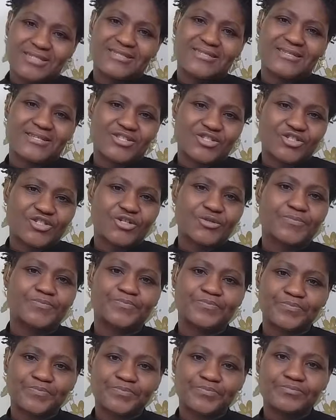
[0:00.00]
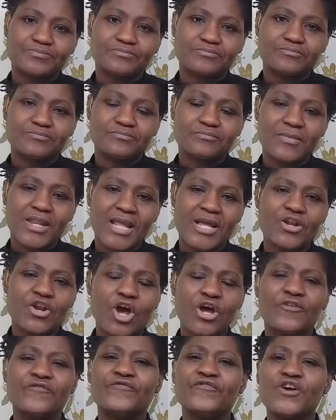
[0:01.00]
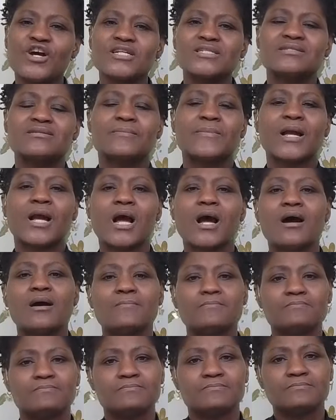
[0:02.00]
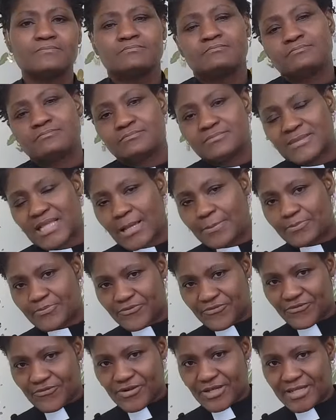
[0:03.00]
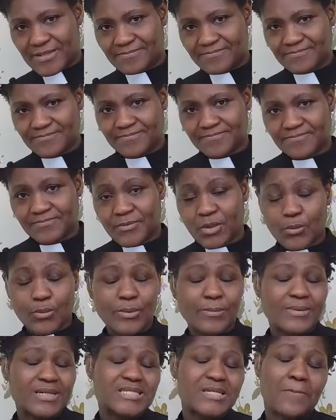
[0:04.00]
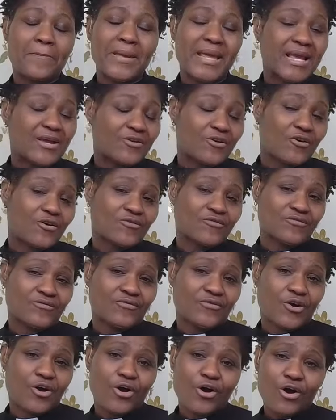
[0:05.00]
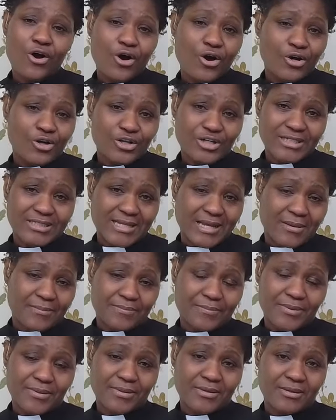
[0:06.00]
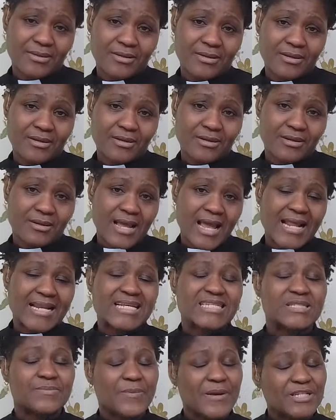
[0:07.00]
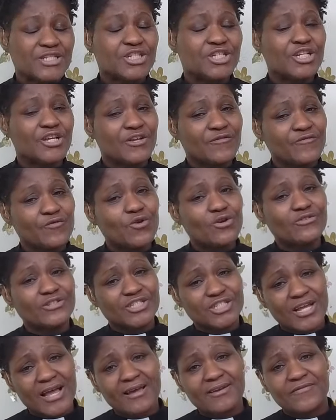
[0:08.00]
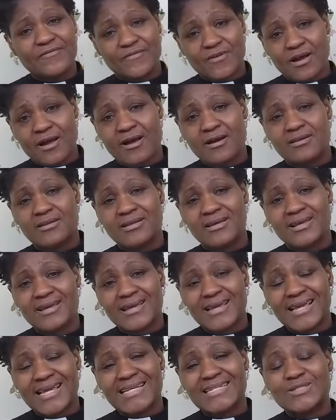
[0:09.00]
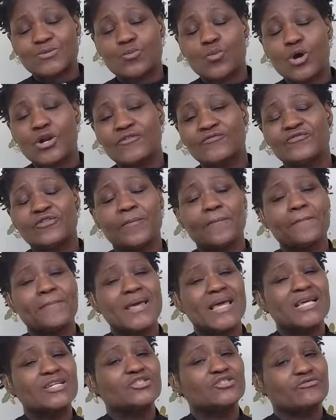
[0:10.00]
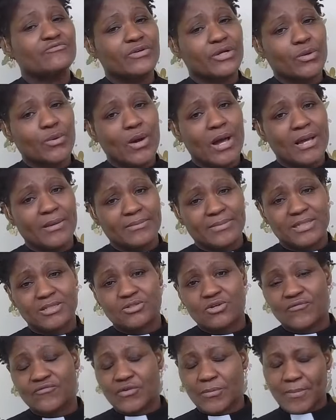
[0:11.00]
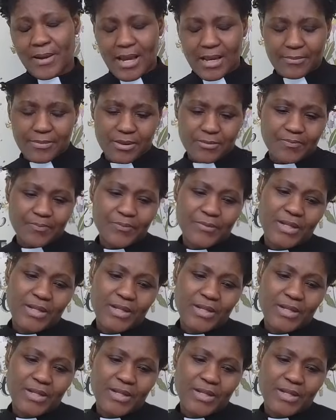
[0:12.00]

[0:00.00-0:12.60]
and sisters, in order for us to become debt-free, we must pay off all our debt. And especially if you're a child of God, it's one of the major requirements of the Bible.